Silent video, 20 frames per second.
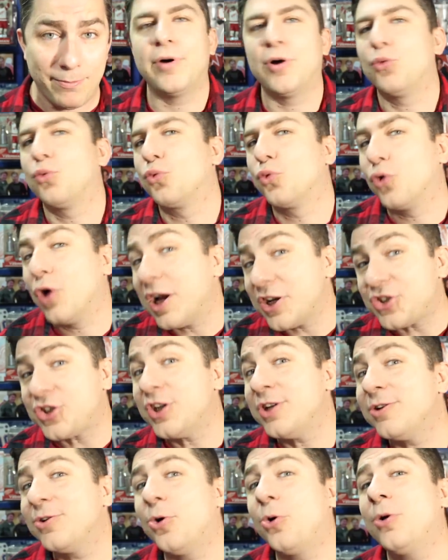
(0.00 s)
But
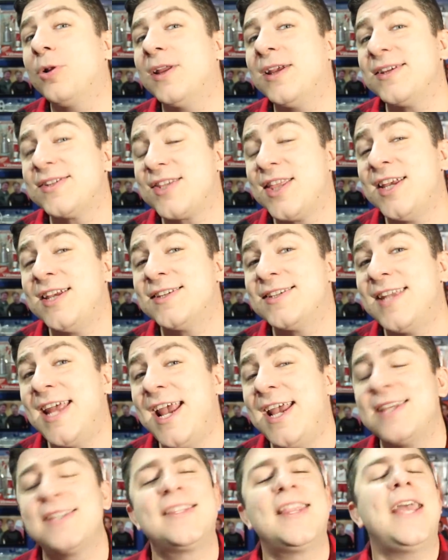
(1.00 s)
Russian goalies these
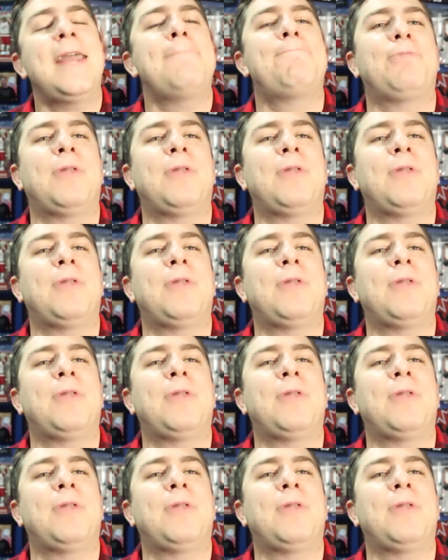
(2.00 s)
days, they